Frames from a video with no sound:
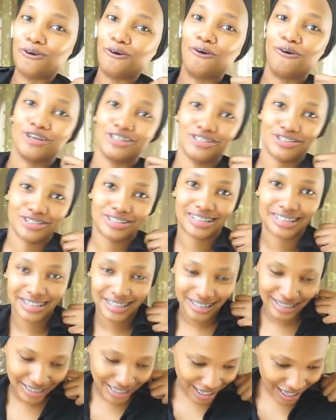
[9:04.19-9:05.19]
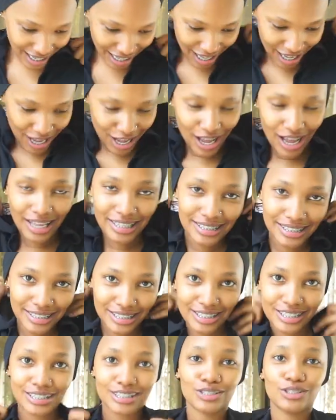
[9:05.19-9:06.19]
Gorgeous,
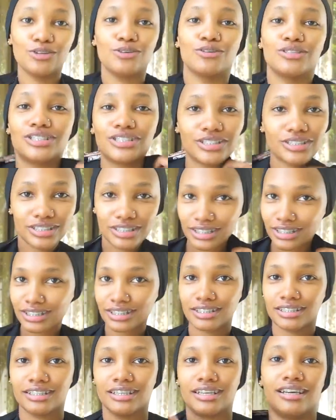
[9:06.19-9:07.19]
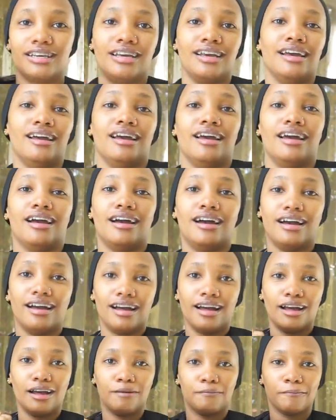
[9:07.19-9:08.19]
just gorgeous.
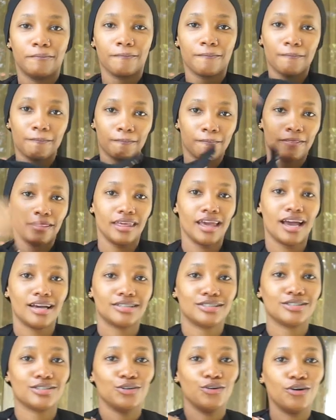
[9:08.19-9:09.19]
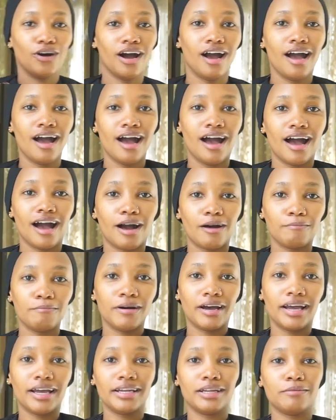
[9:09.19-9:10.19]
Yeah, so
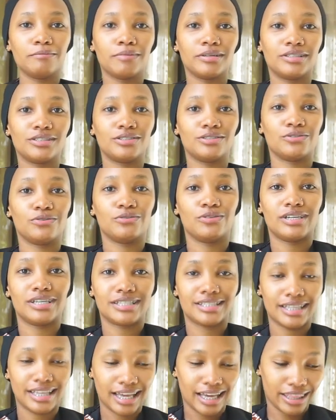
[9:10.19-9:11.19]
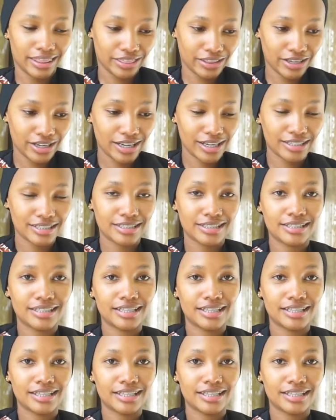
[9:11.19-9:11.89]
abaya number two is like that.